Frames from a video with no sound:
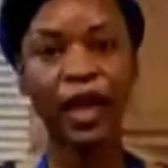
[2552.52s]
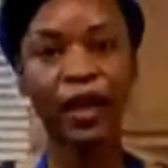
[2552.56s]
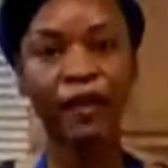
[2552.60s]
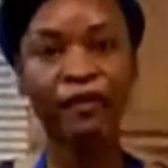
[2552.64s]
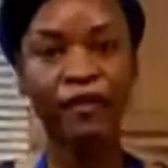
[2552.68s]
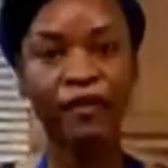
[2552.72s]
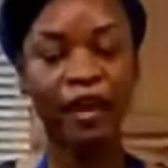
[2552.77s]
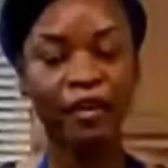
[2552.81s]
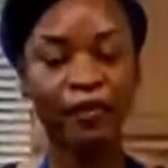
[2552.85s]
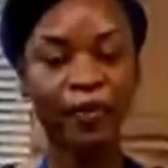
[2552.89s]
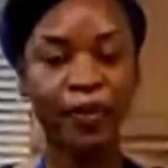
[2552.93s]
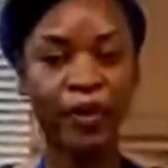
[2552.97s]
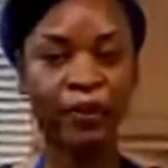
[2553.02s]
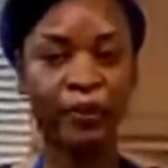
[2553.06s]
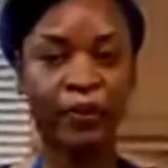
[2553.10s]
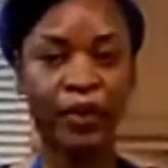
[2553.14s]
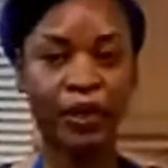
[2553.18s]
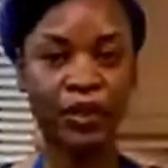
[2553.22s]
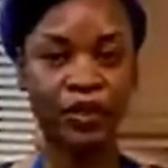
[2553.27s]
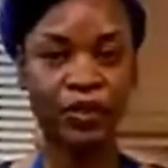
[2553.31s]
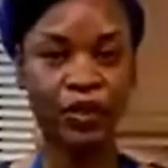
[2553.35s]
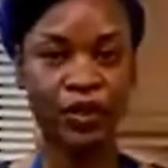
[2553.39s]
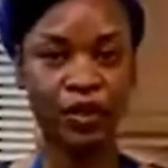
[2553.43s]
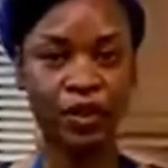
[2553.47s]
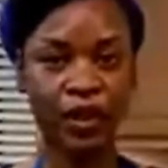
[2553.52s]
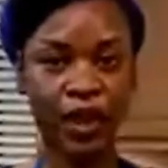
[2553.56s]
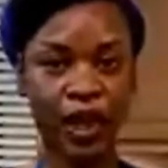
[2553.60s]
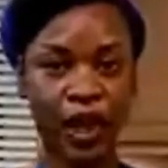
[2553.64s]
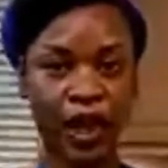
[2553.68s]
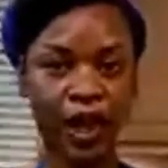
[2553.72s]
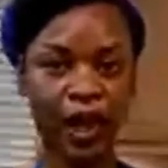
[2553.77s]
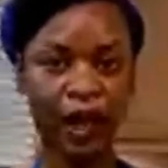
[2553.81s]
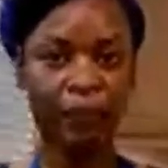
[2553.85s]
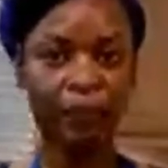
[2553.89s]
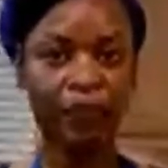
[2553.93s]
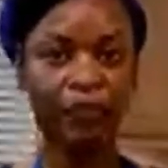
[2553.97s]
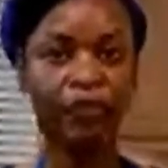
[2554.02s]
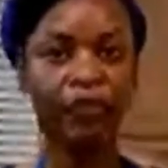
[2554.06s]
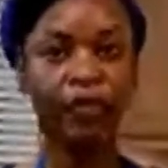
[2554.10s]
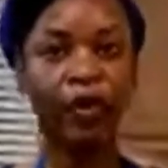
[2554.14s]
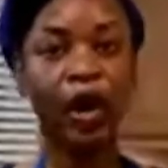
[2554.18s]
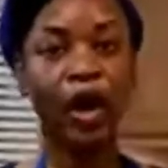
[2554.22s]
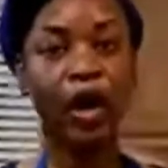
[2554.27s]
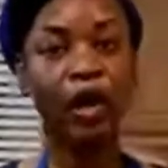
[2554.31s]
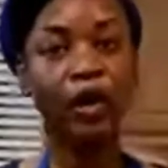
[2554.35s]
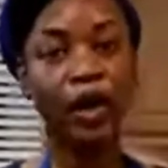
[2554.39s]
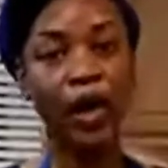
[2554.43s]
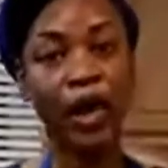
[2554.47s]
at 5 p.m. Eastern Time for
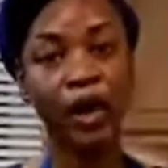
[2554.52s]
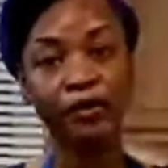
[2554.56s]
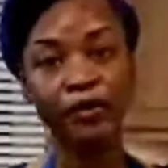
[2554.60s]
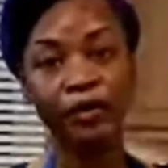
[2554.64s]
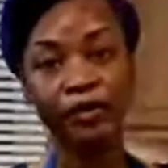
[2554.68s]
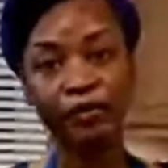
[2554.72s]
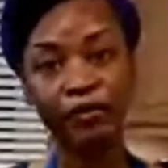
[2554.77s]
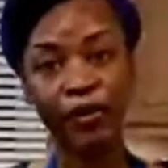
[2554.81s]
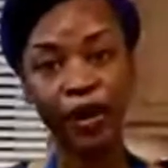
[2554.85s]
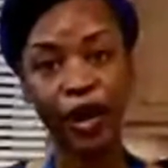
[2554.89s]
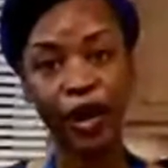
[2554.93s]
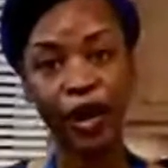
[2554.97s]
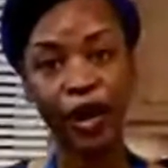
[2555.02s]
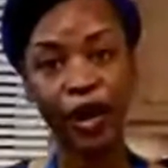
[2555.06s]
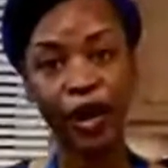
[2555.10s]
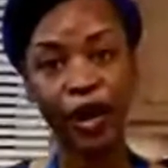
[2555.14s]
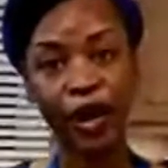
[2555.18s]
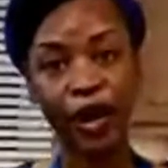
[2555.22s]
our Live at 5.